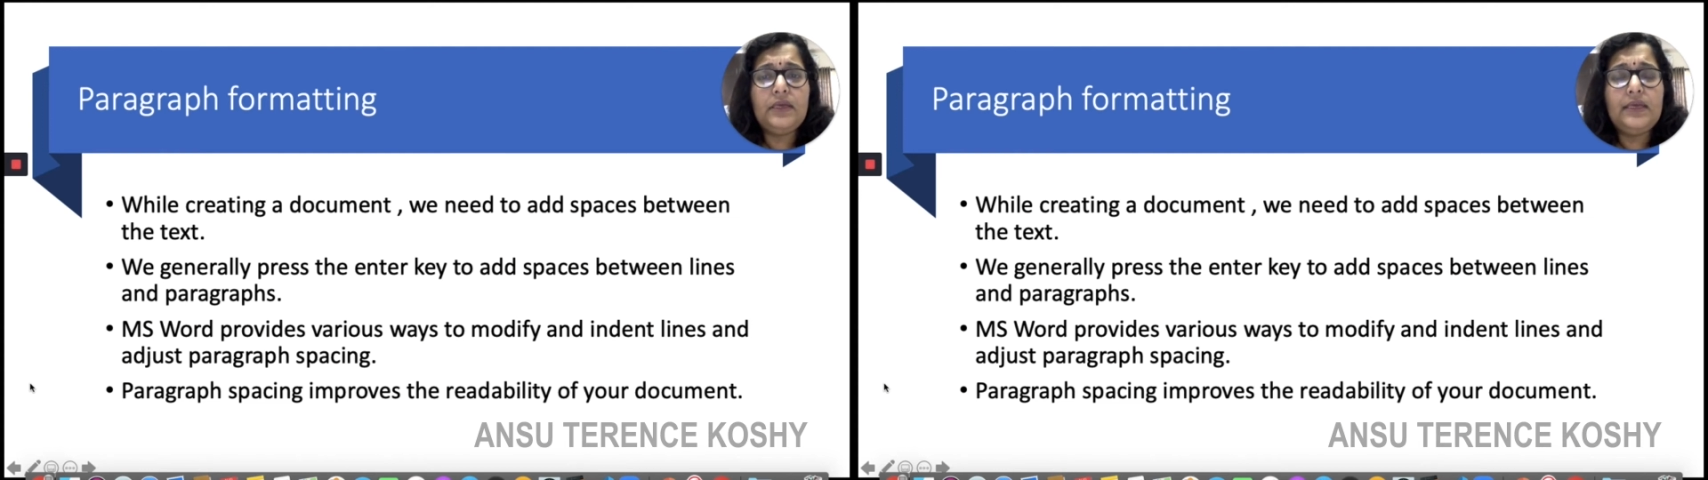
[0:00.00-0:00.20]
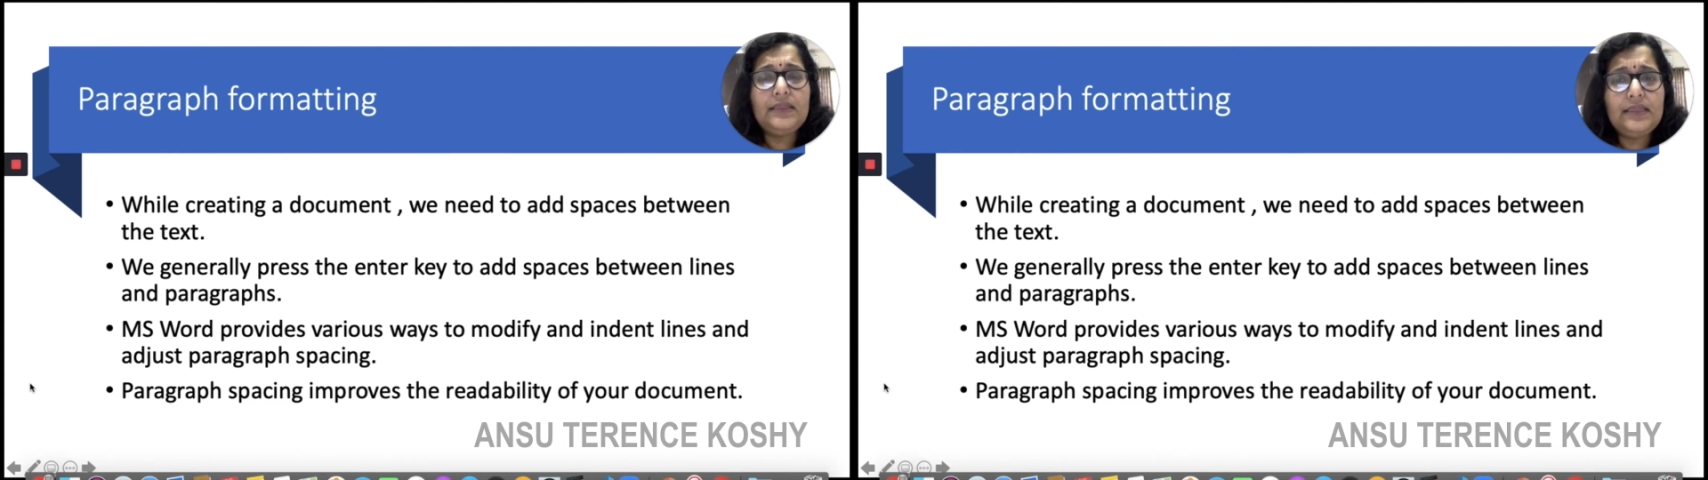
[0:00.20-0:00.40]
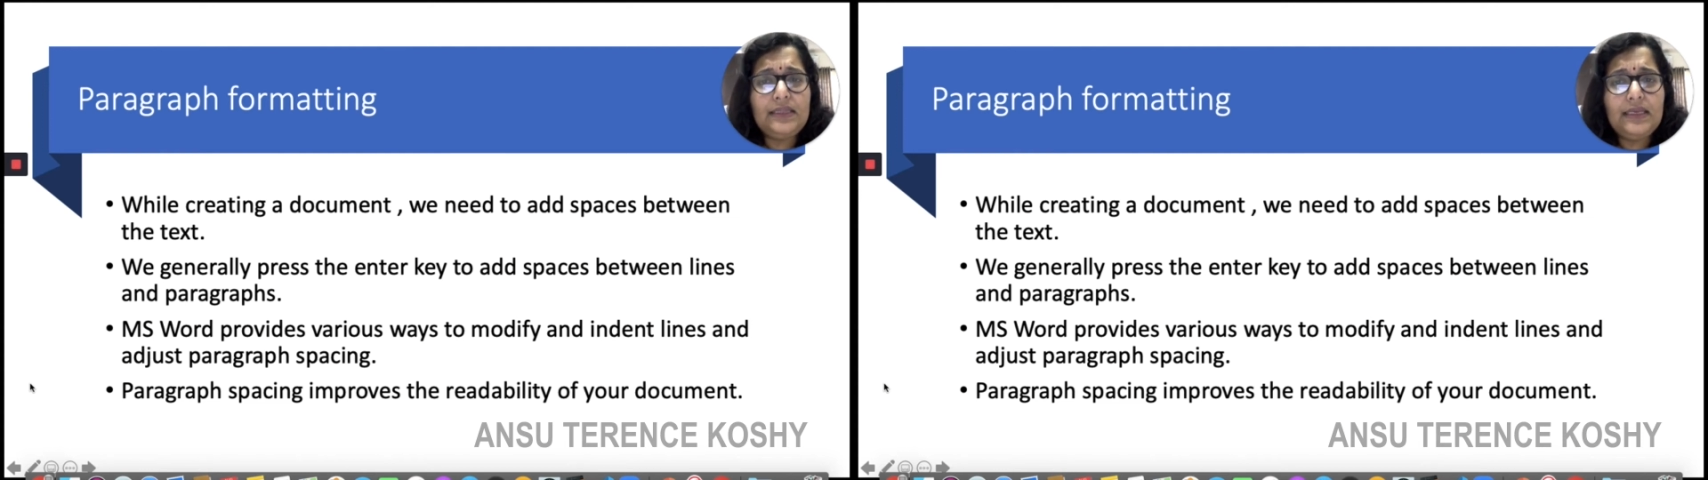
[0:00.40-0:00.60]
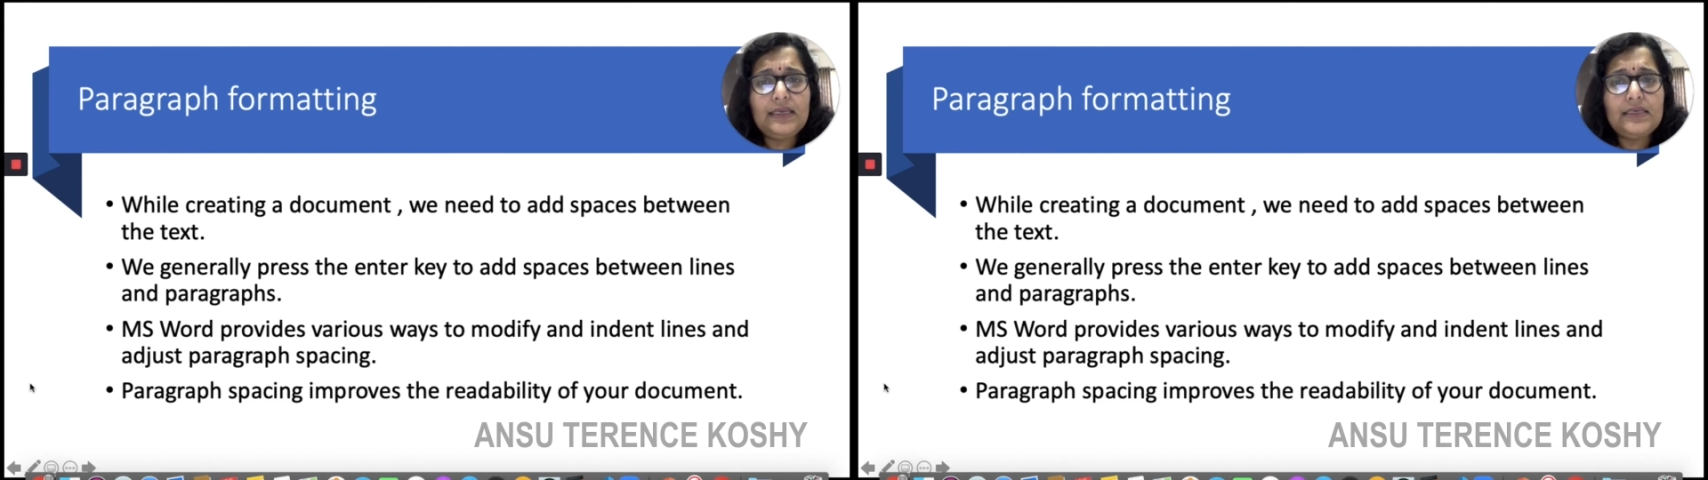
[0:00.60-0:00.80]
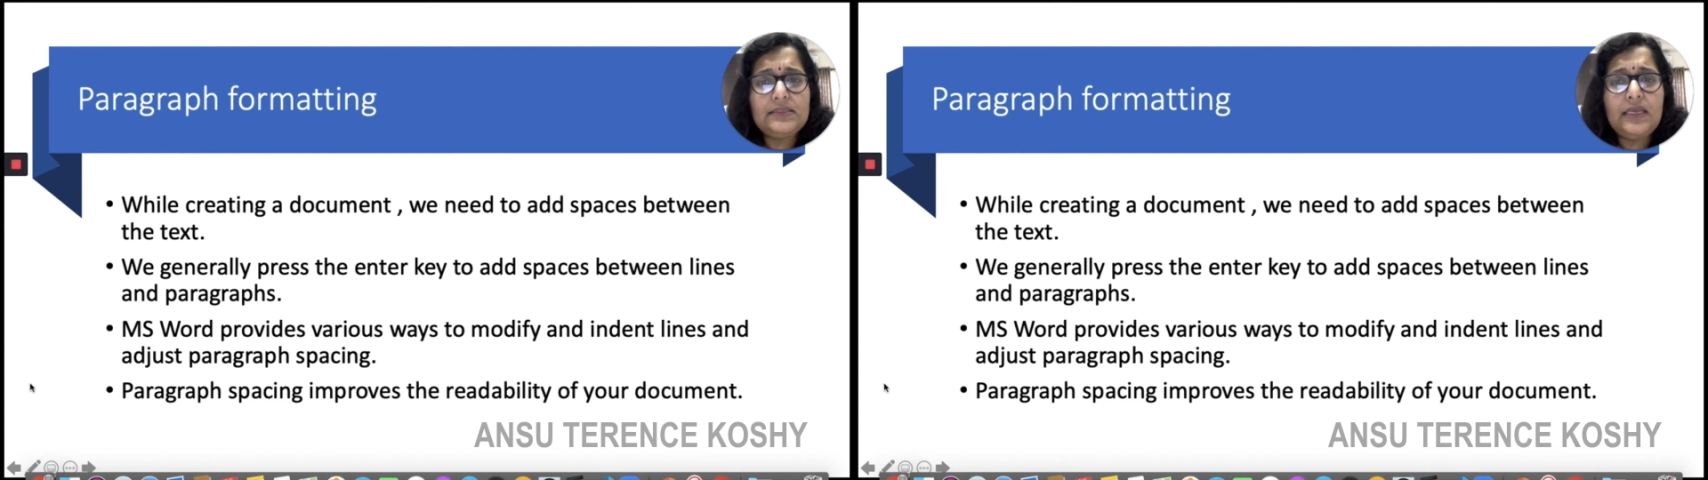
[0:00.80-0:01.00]
The thing
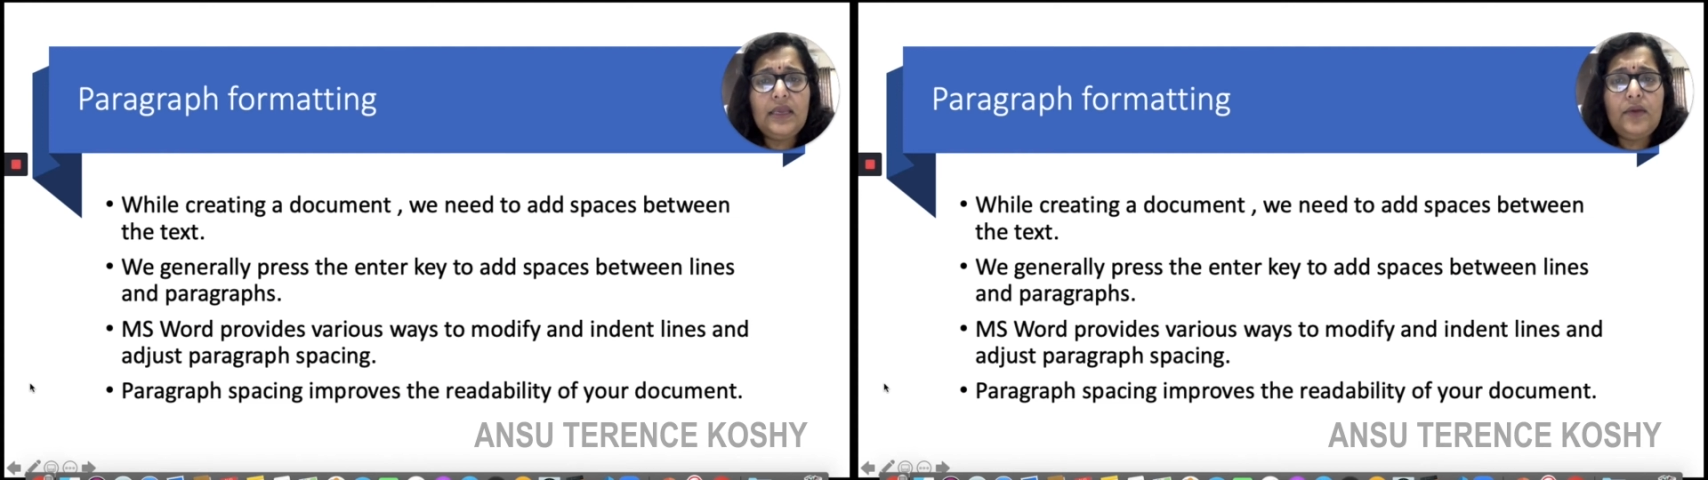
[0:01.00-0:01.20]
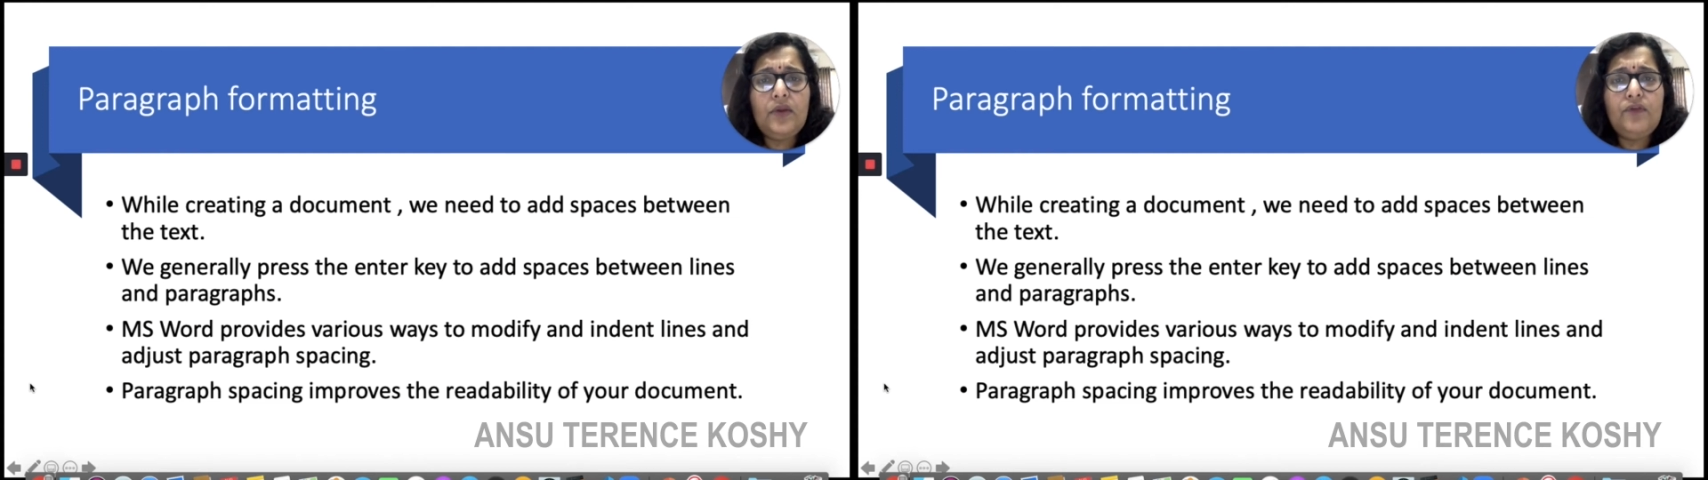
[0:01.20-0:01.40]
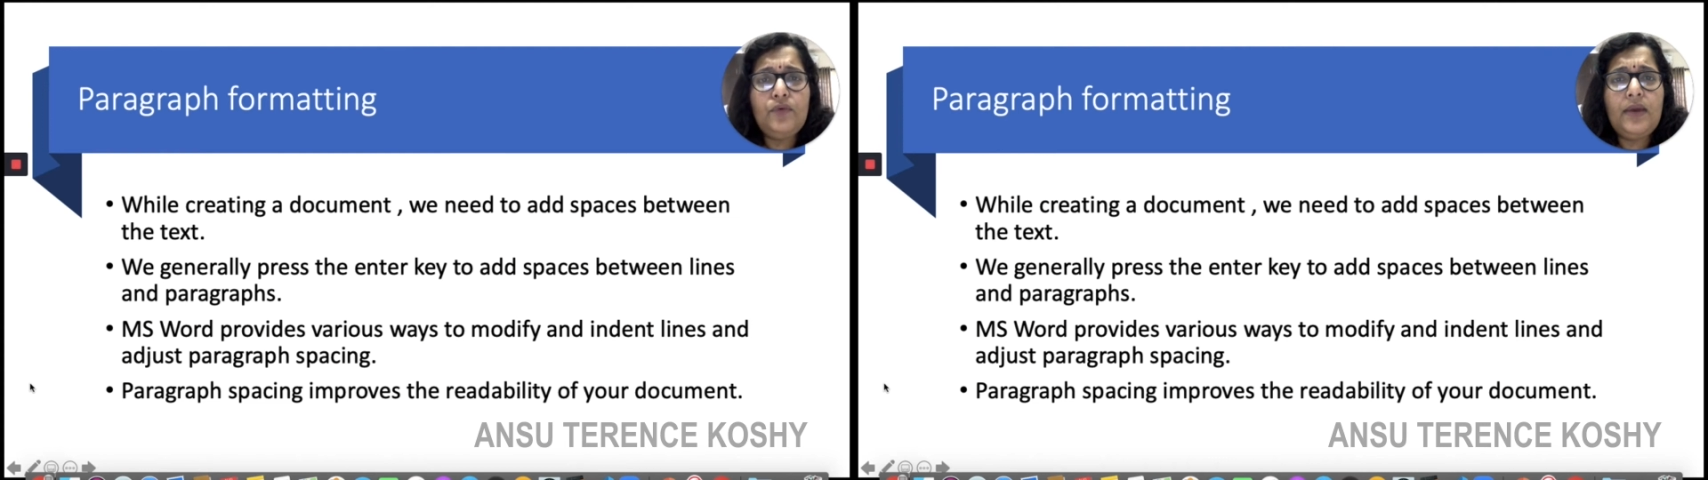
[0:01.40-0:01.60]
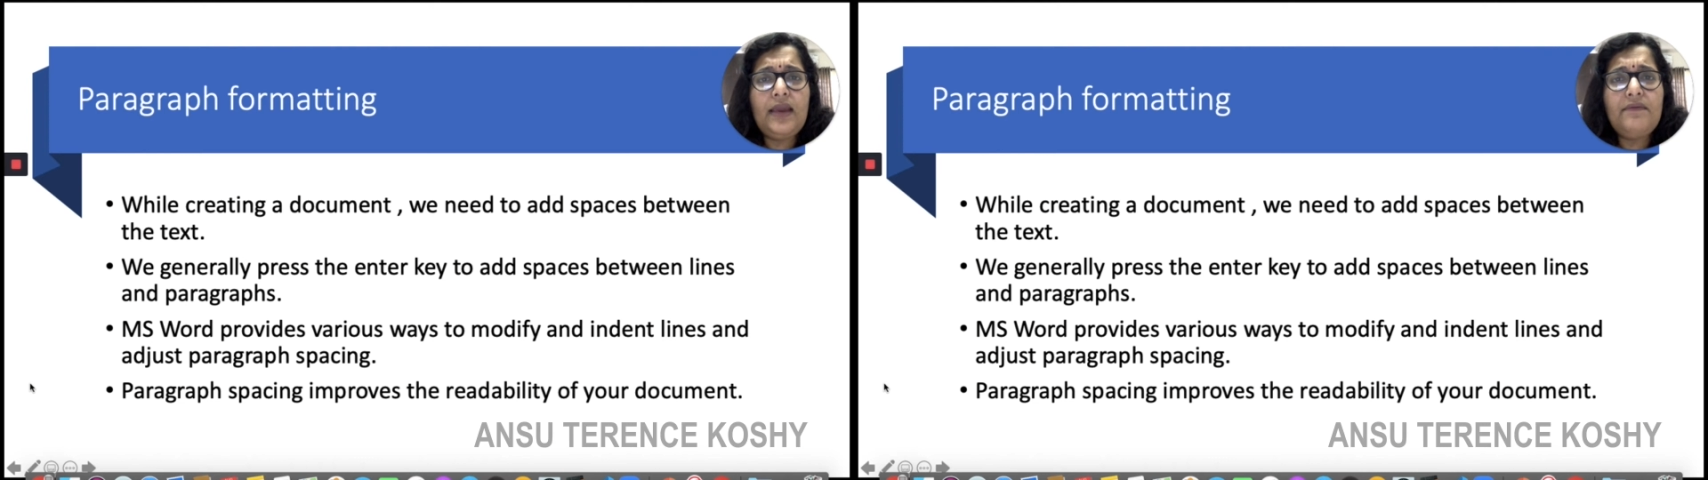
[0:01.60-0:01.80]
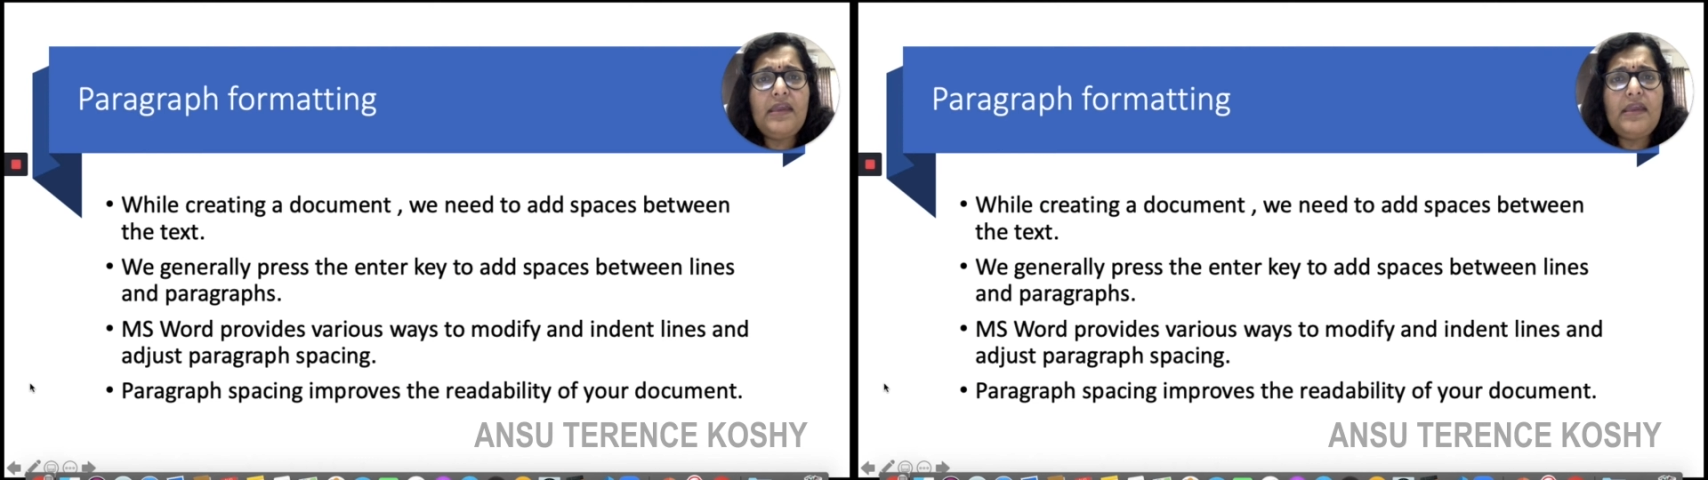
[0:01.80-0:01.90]
is, if you have